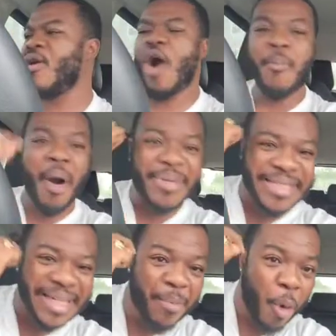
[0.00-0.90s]
Omo
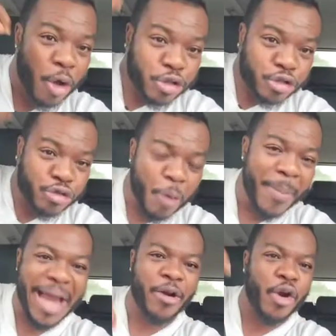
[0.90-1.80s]
tribu was sum
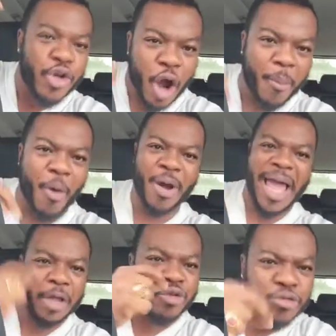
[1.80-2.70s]
and on yomo
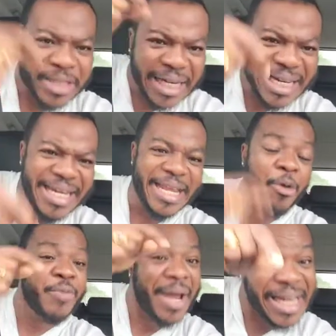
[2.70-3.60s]
at 270 ya
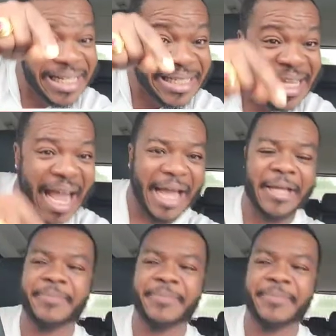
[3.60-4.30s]
unmadentia.